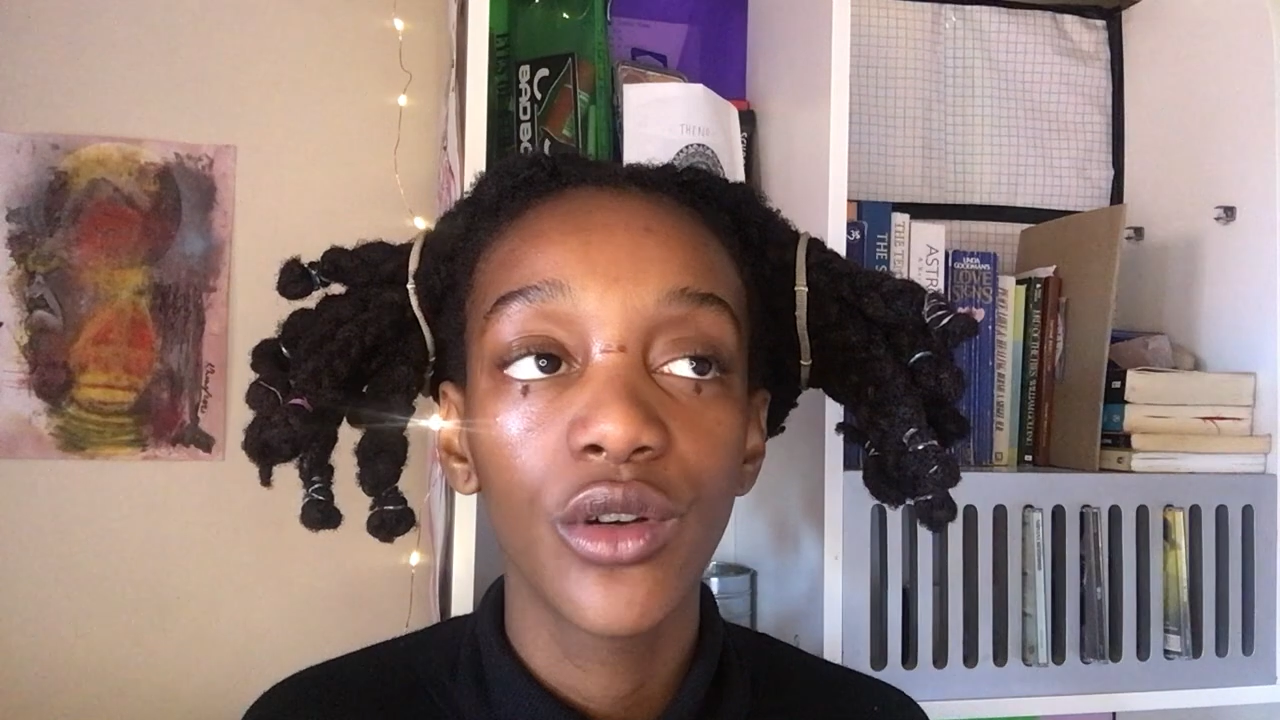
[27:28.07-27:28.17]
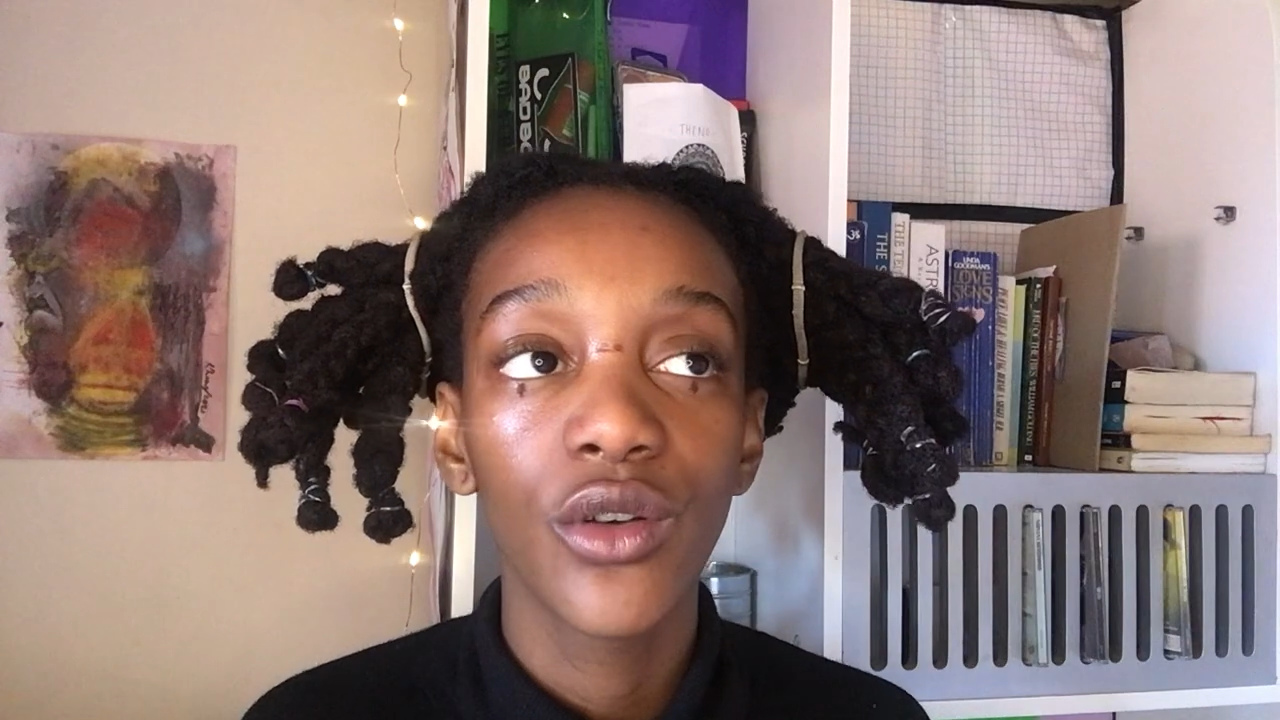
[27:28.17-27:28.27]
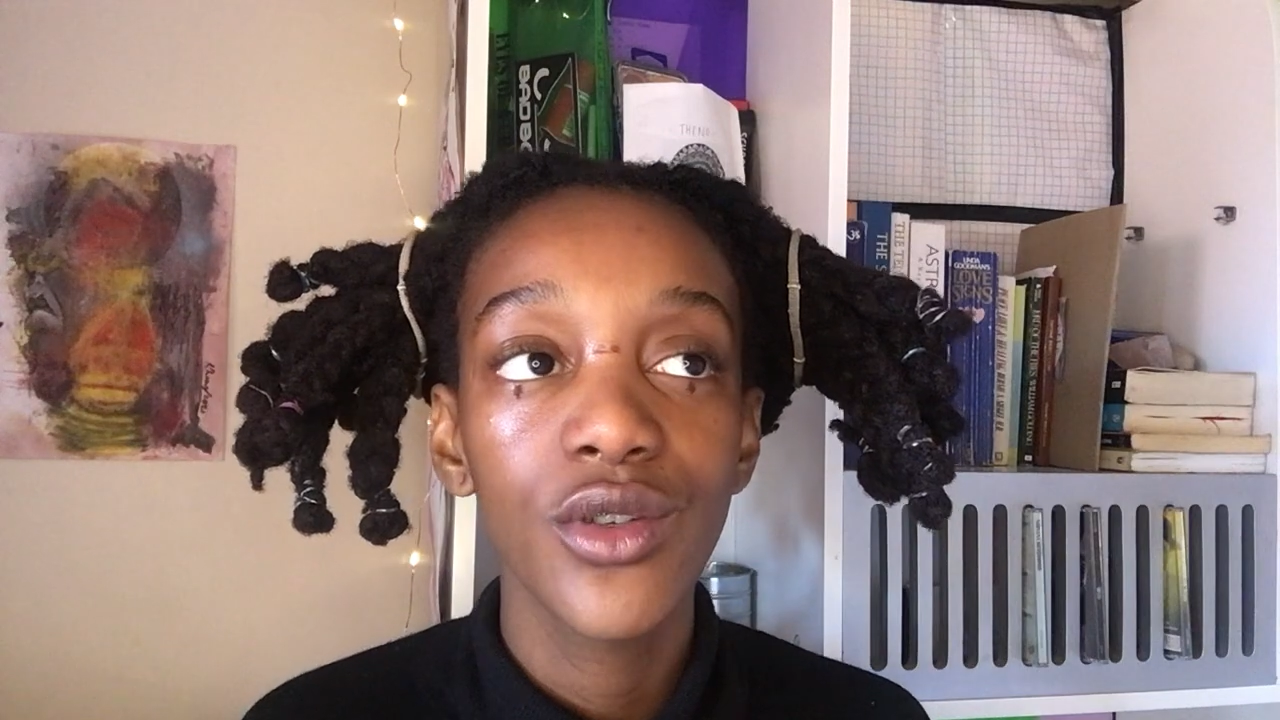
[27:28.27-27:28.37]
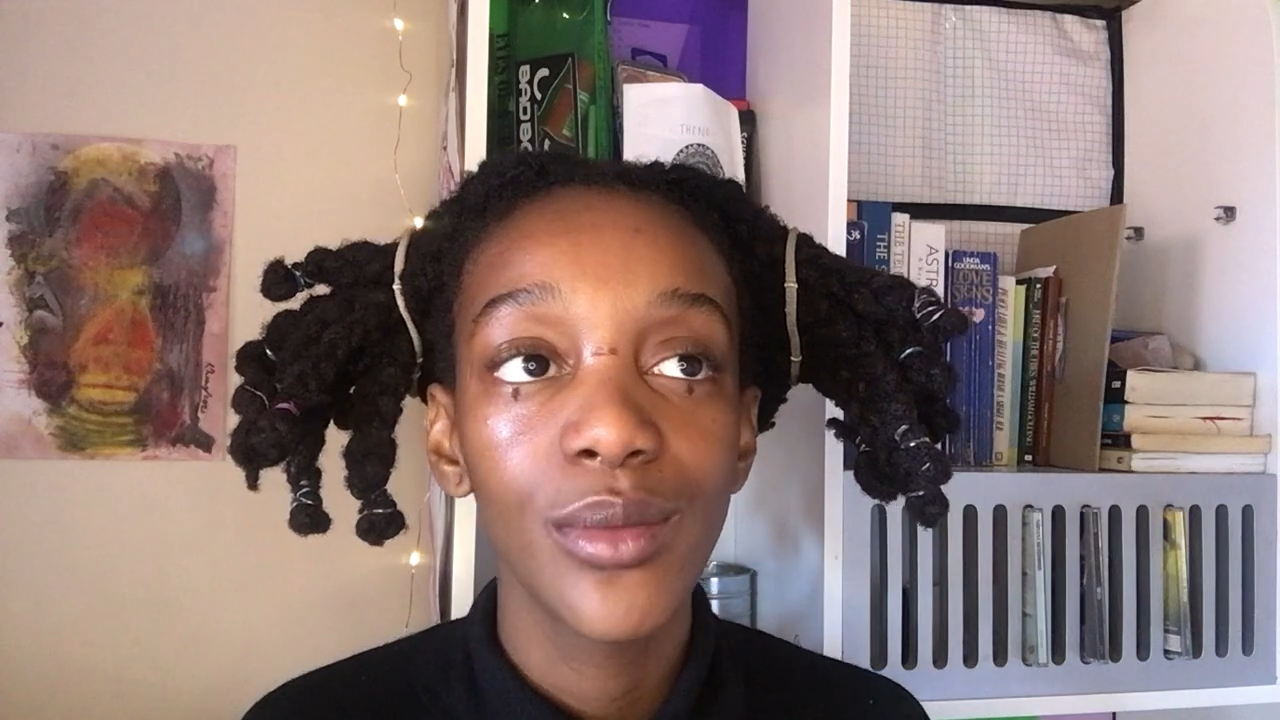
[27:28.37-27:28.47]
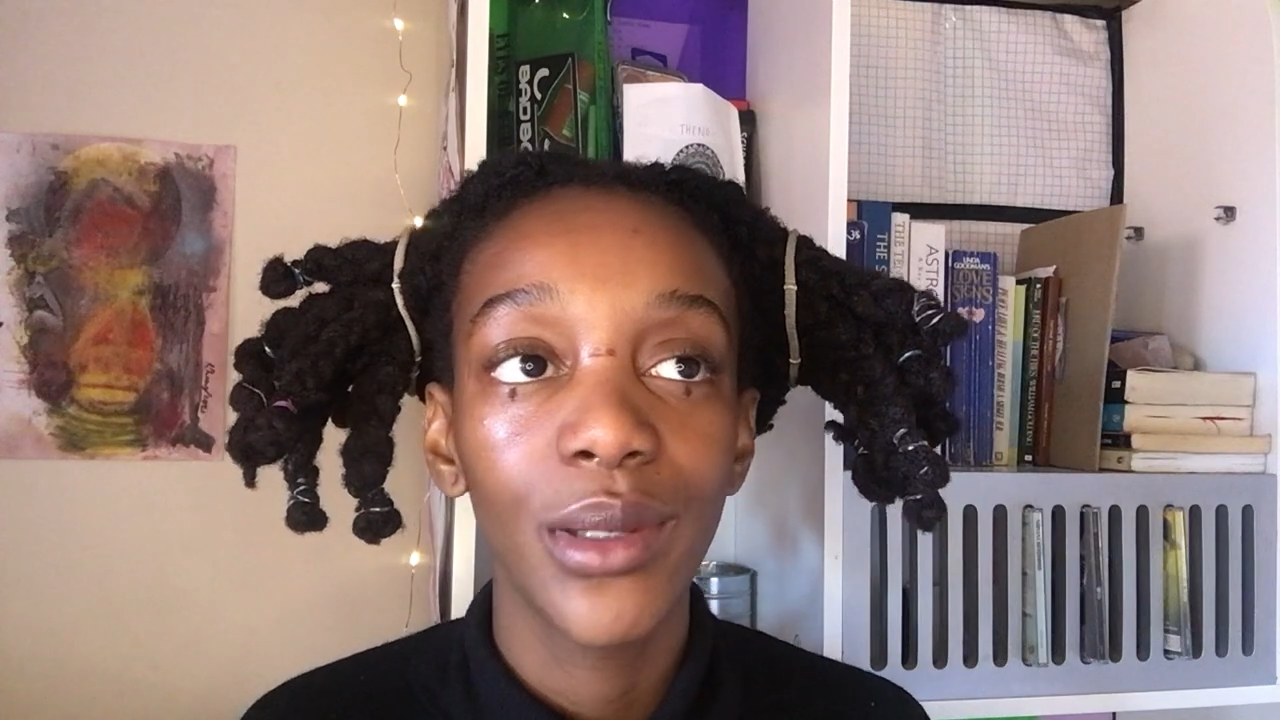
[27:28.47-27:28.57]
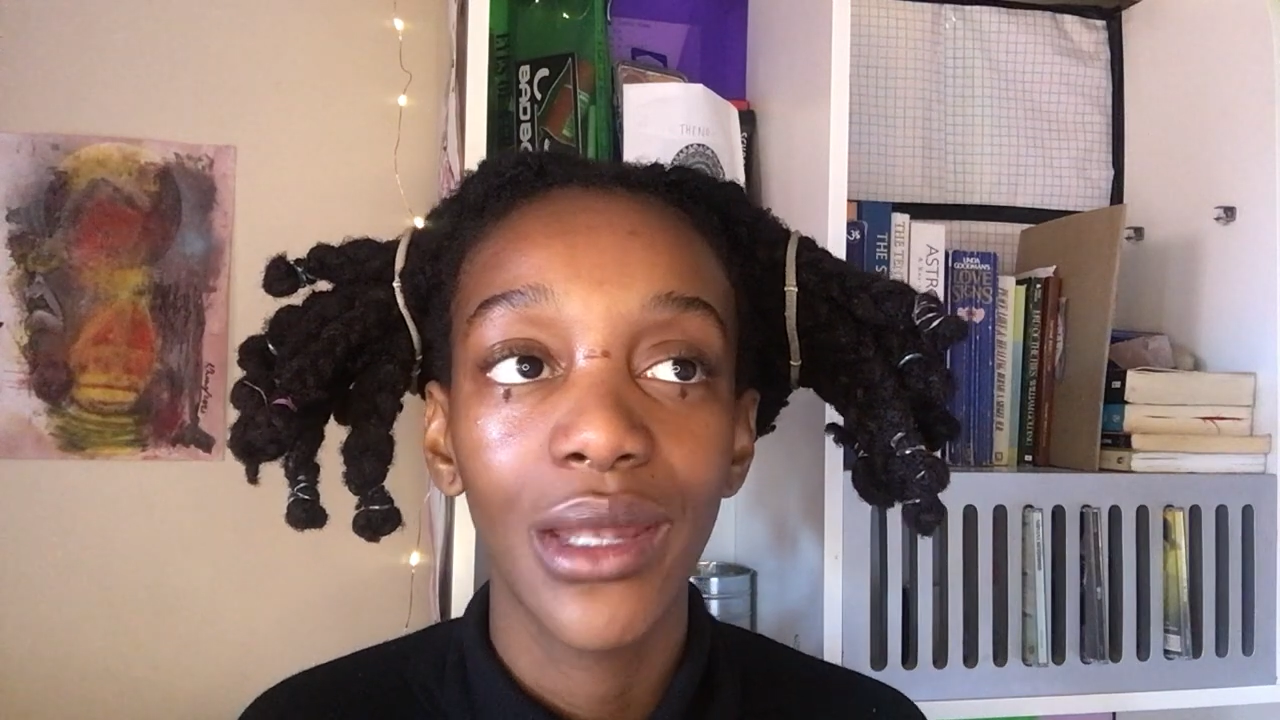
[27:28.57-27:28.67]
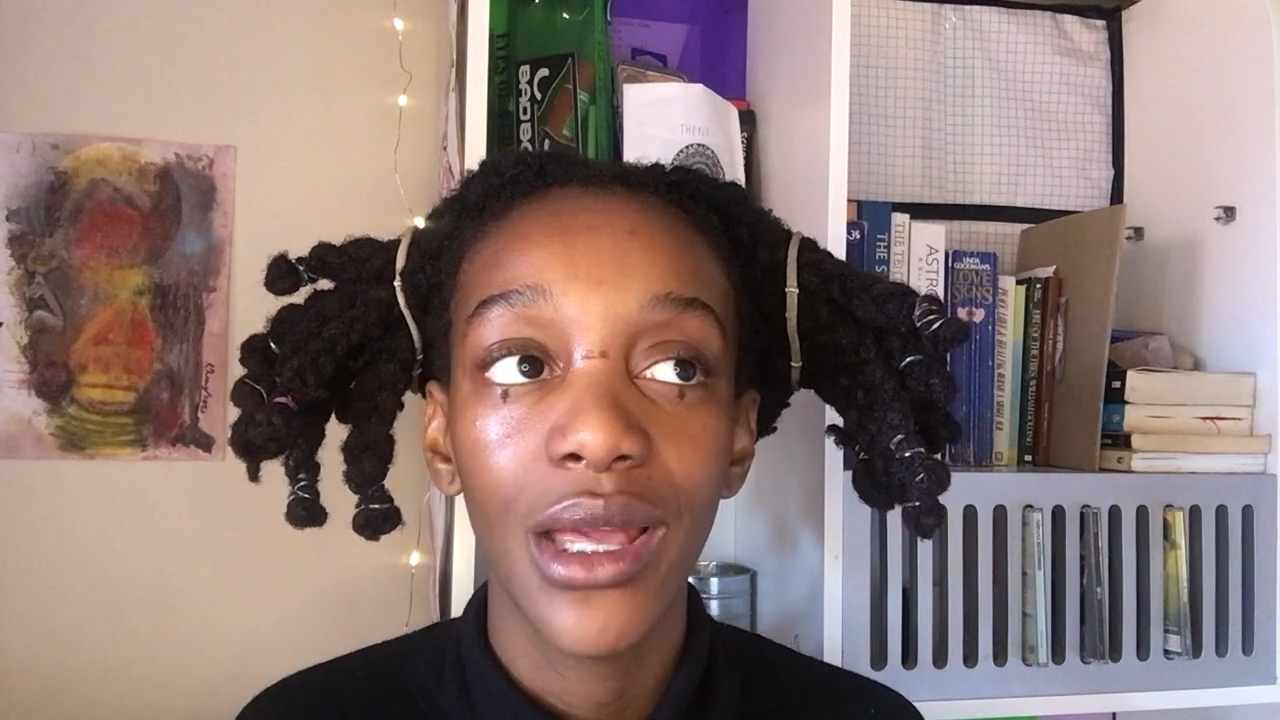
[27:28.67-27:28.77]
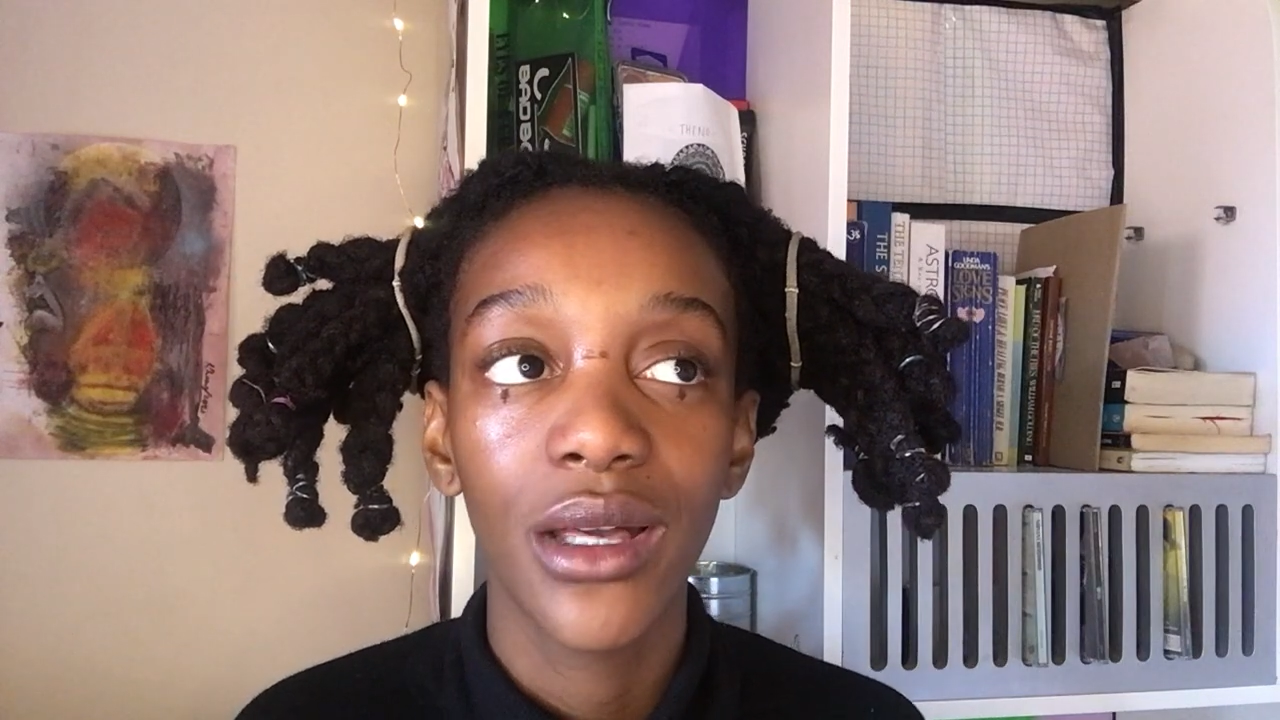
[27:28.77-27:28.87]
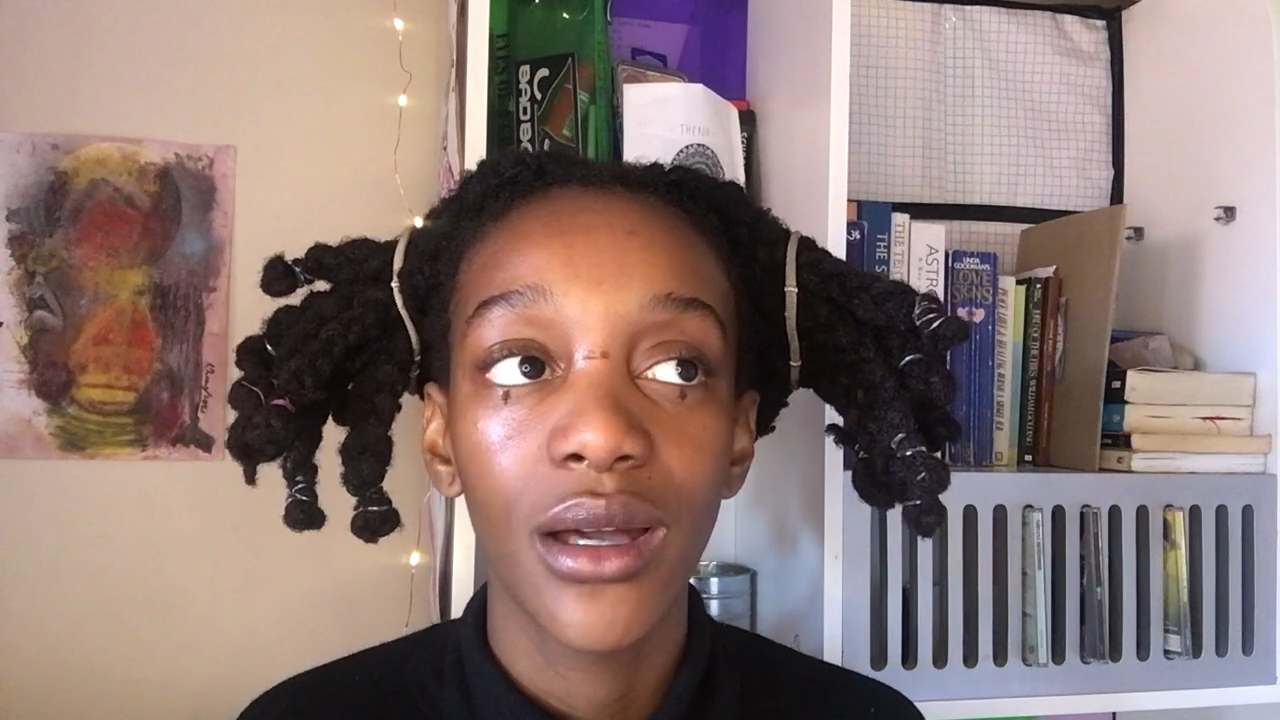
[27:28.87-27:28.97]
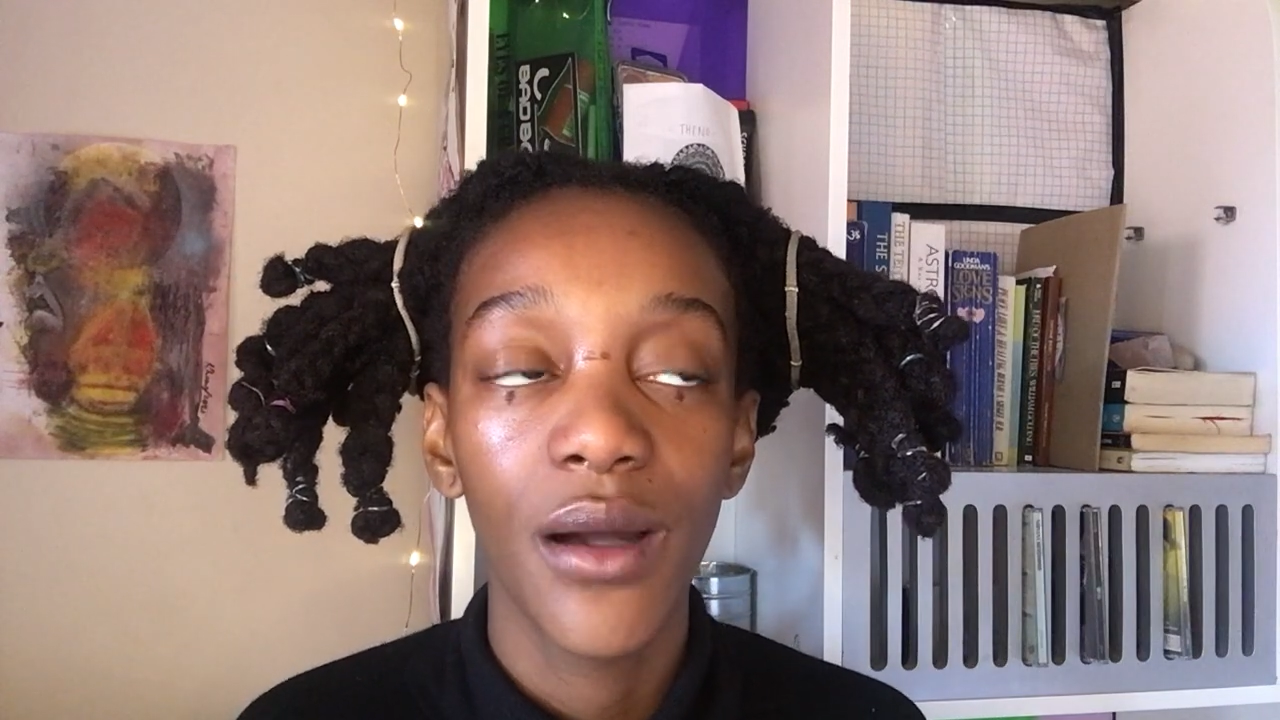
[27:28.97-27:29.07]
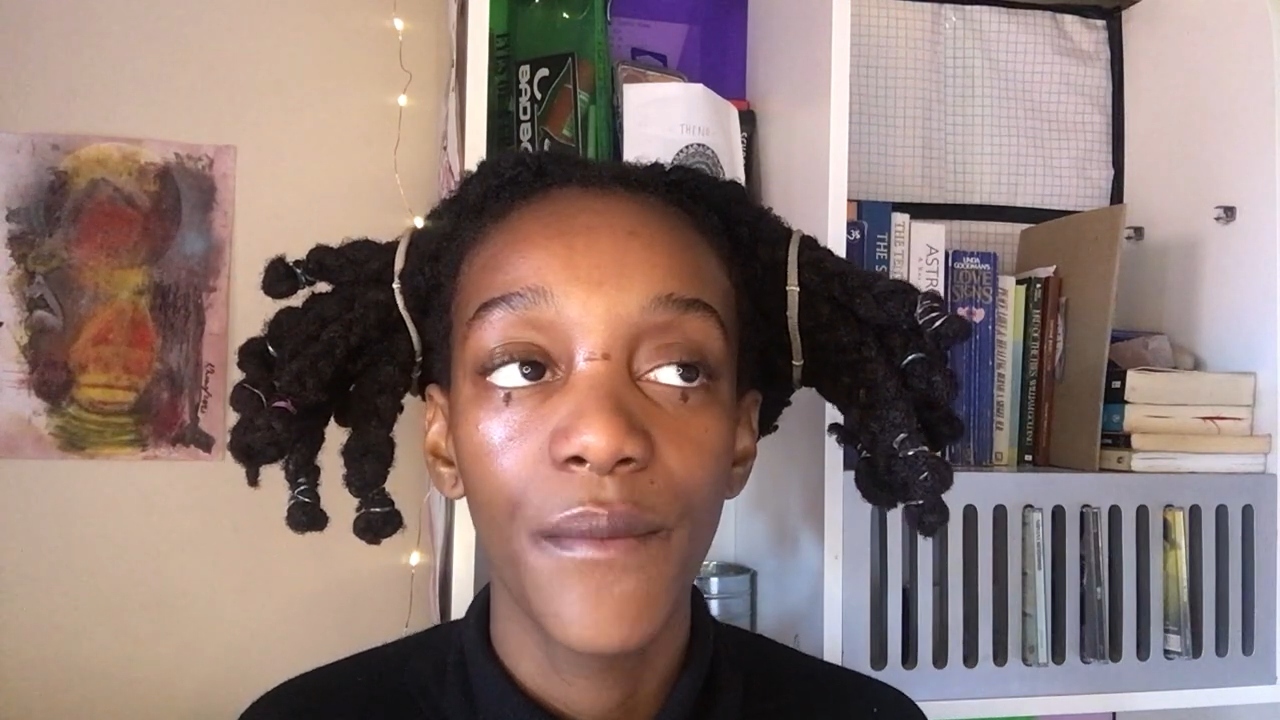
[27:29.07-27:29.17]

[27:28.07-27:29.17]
you could also be like,